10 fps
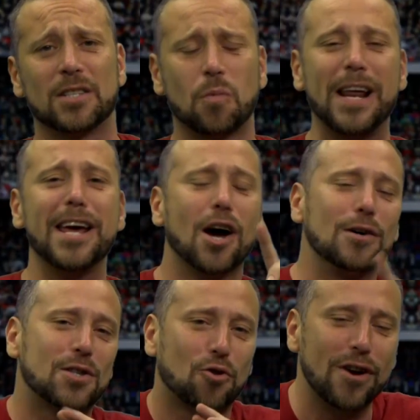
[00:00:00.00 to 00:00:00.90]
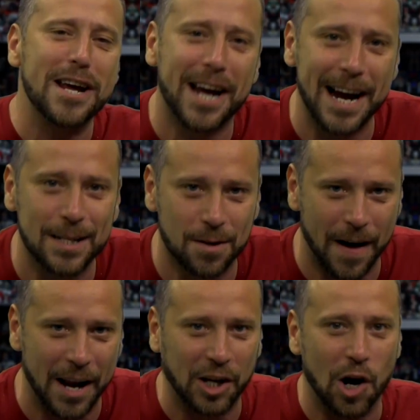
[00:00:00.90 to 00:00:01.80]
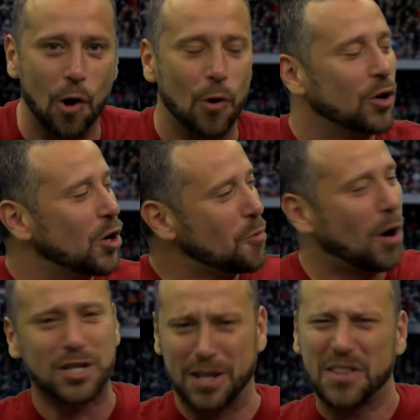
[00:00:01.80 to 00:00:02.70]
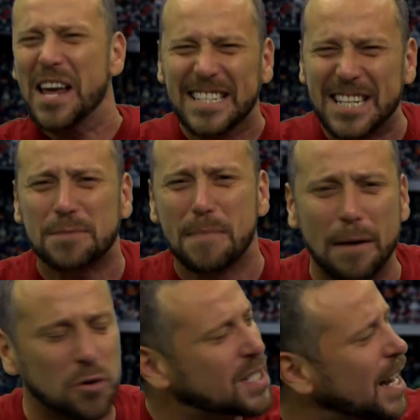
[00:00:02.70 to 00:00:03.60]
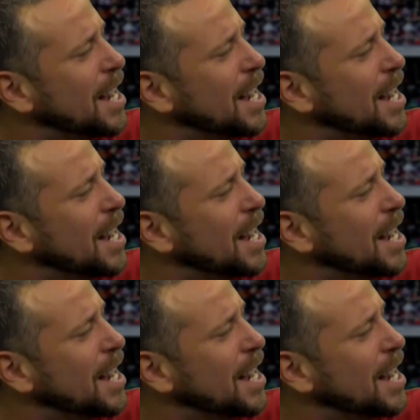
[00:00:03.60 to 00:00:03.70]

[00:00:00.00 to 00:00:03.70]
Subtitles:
When he goes 3 games without a goal, you watch the things this man will say.